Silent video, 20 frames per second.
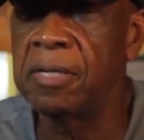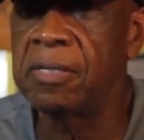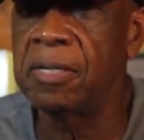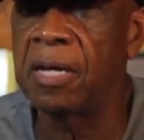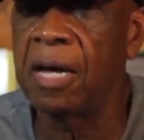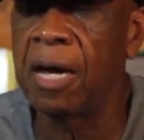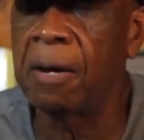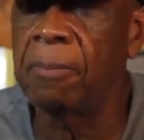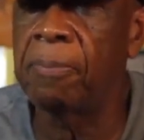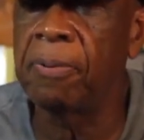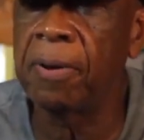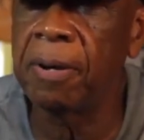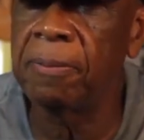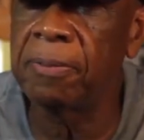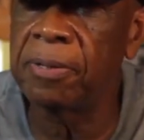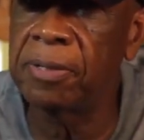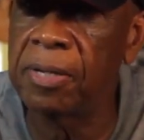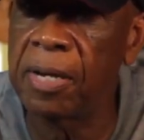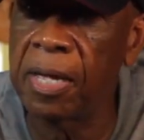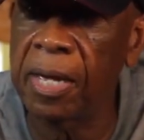this our
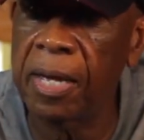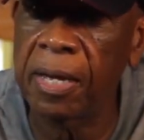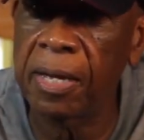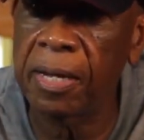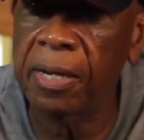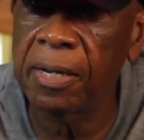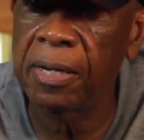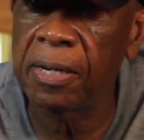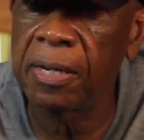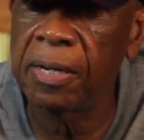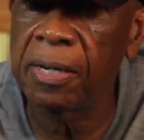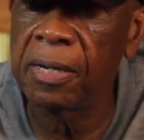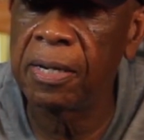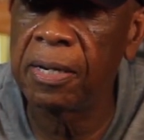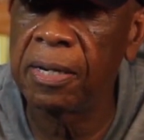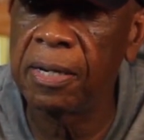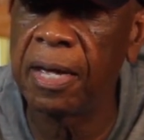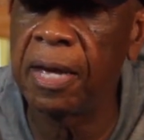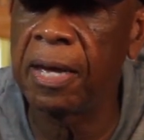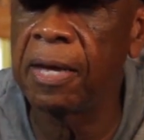promised land.
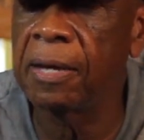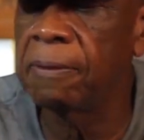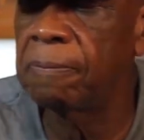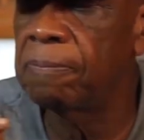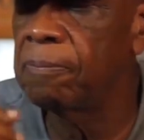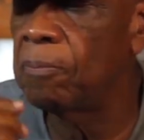Now,